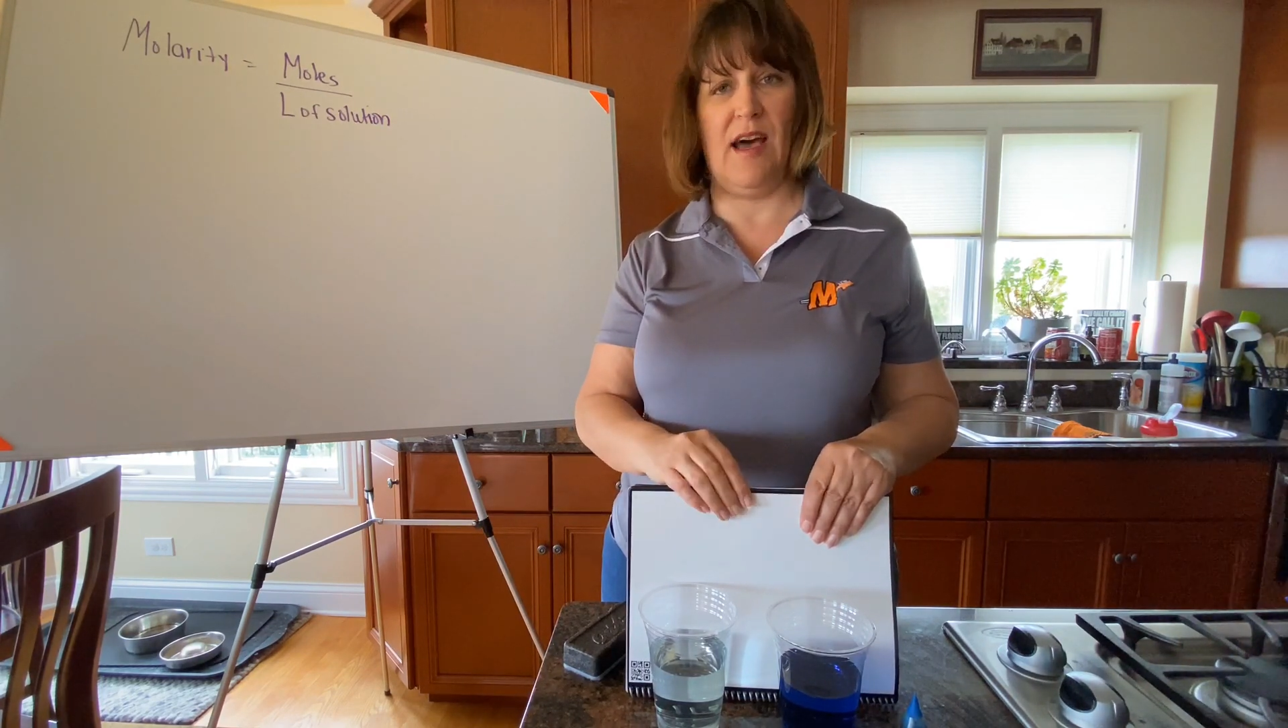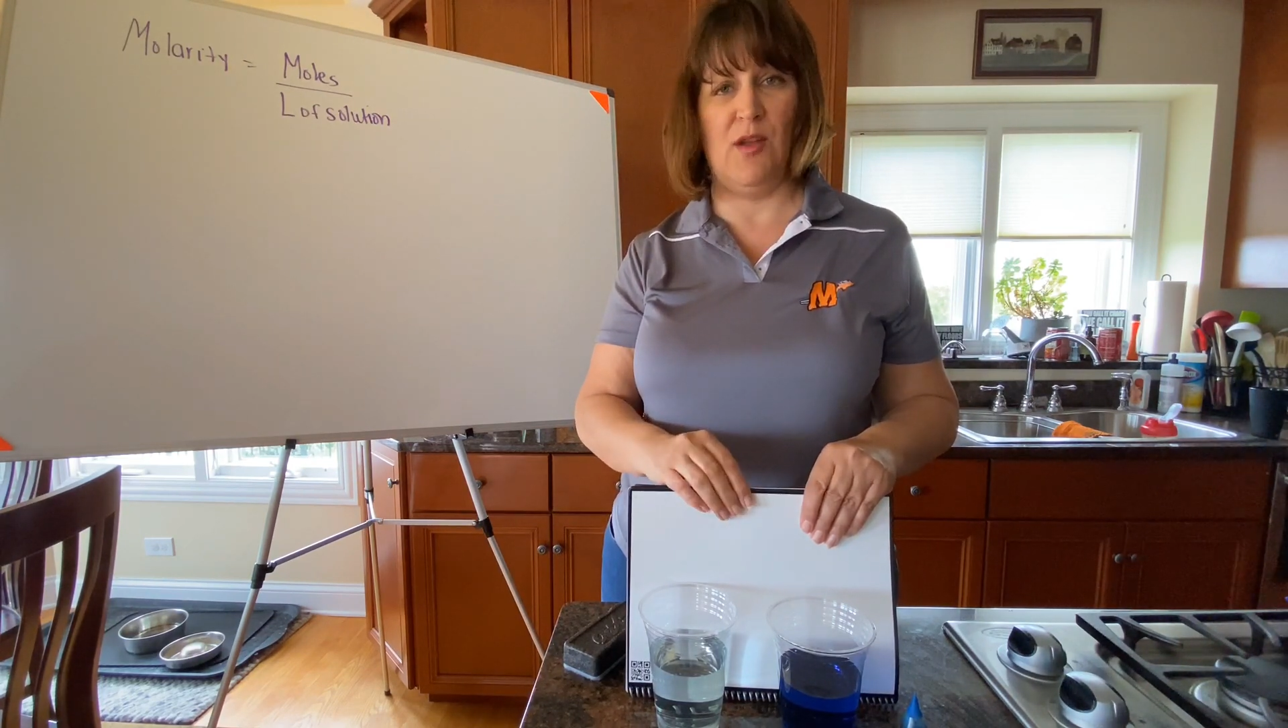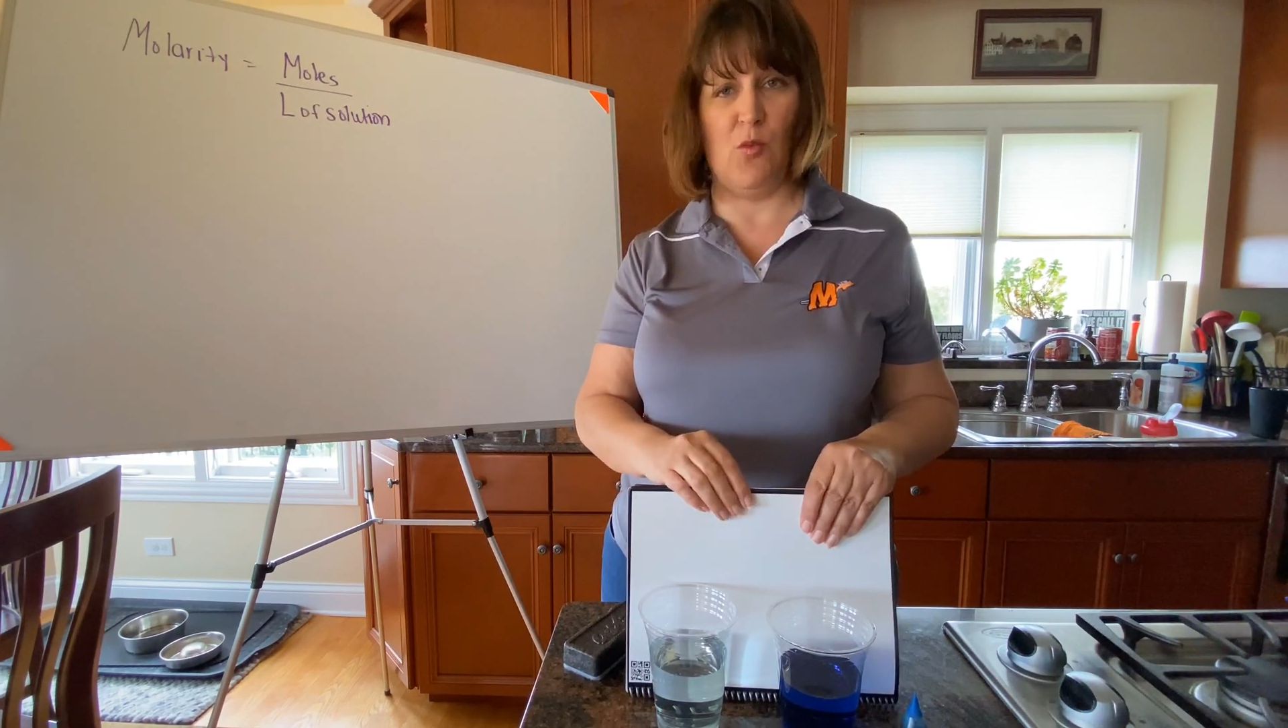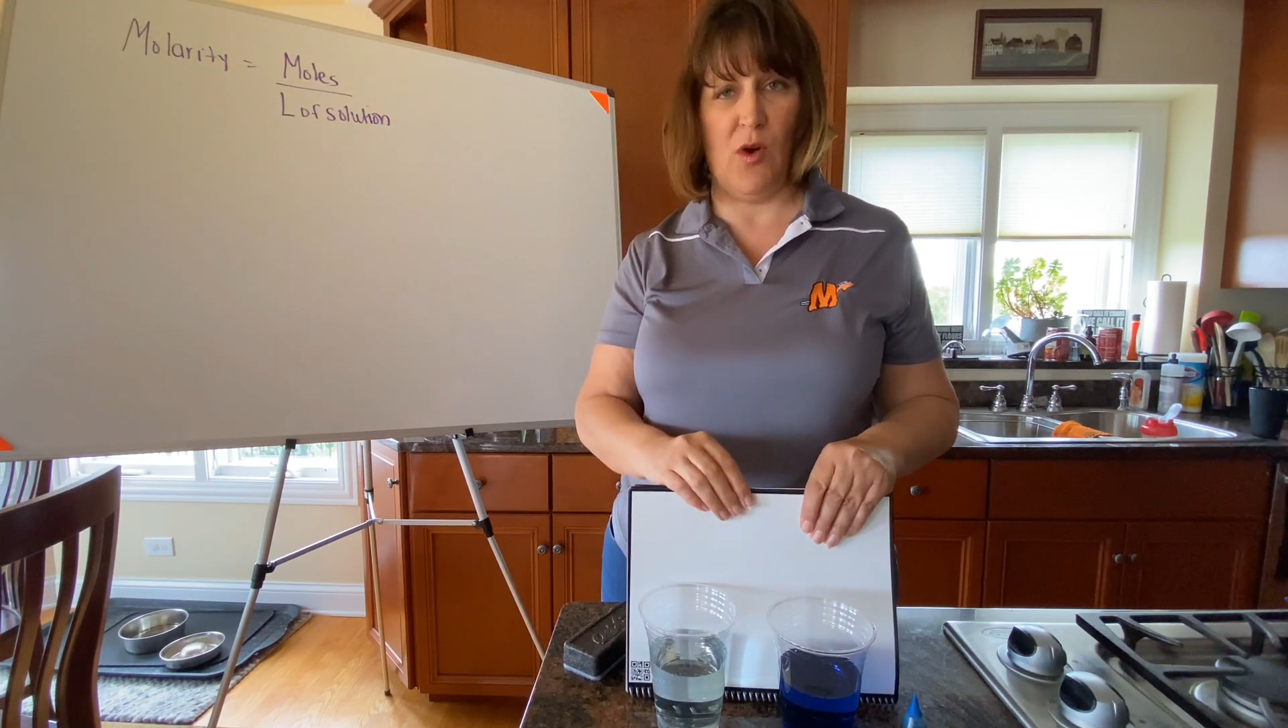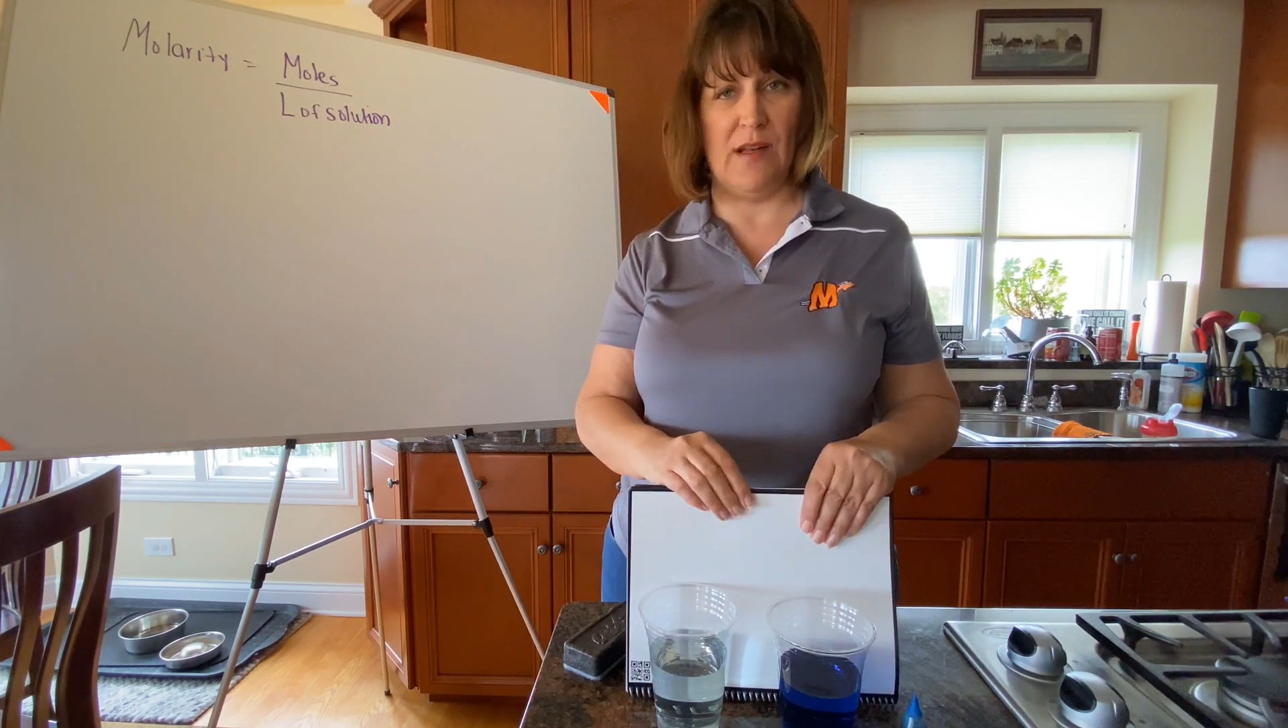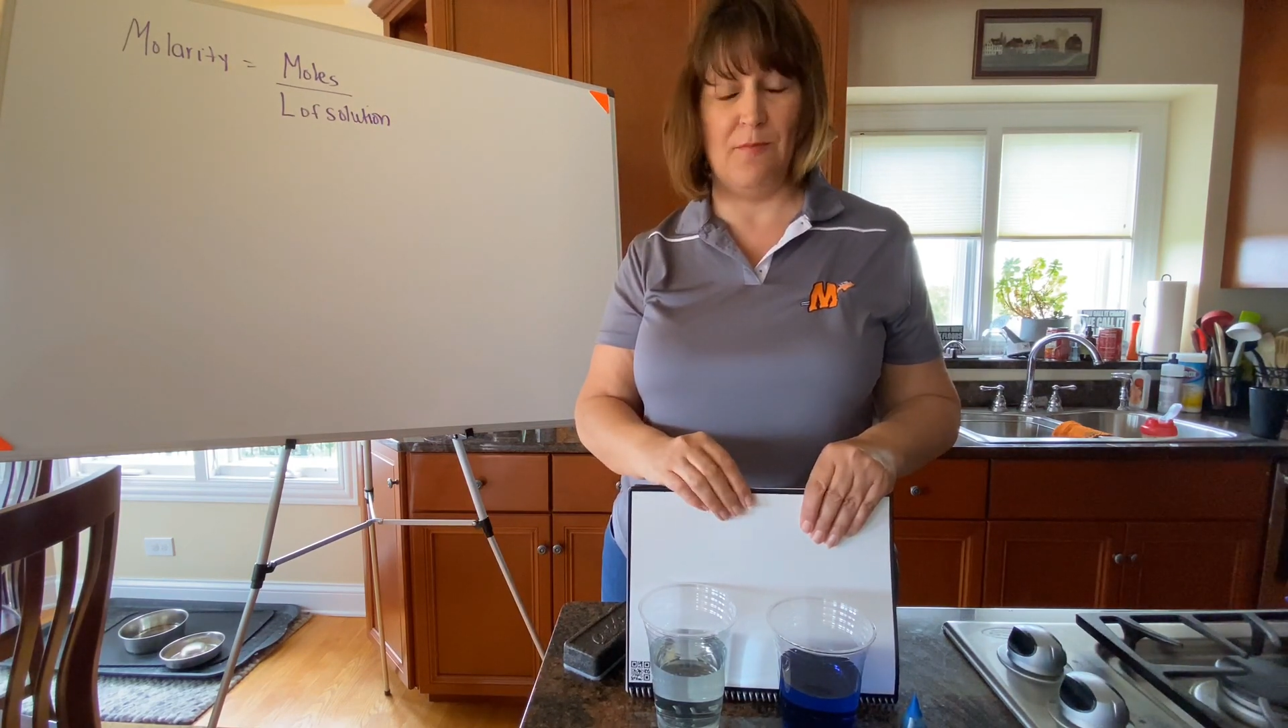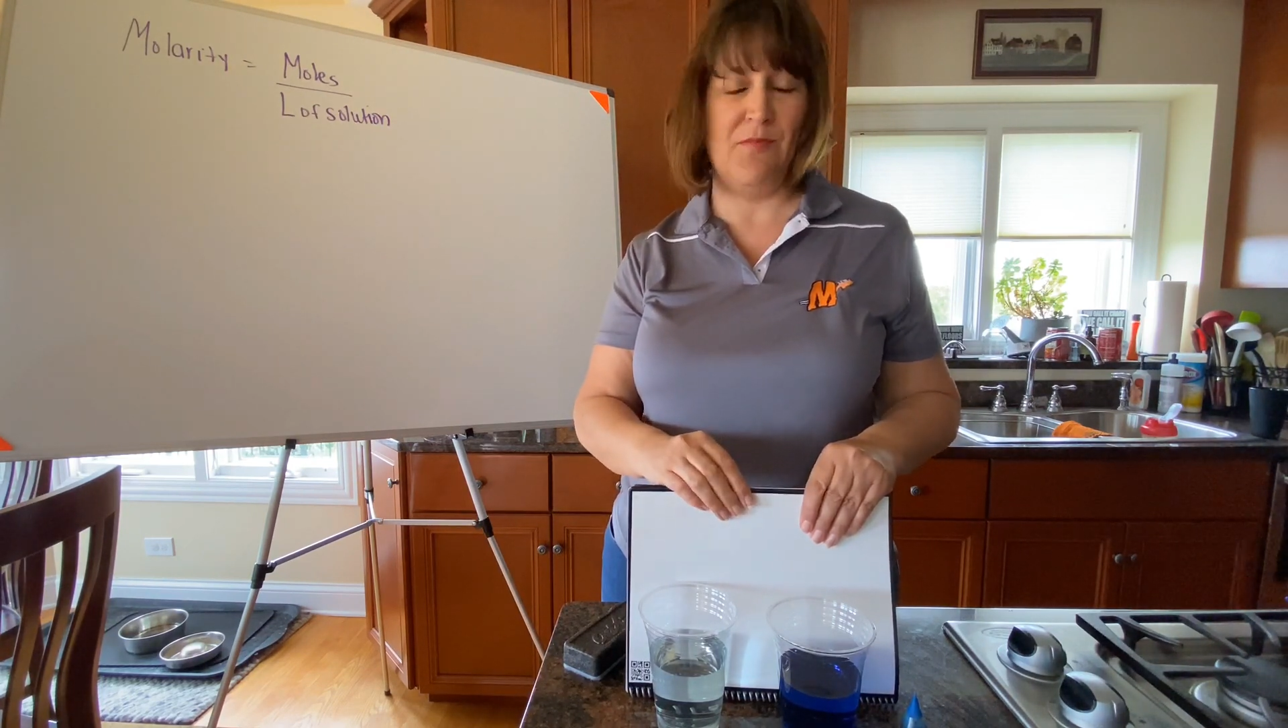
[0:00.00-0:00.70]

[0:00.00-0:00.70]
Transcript: on one.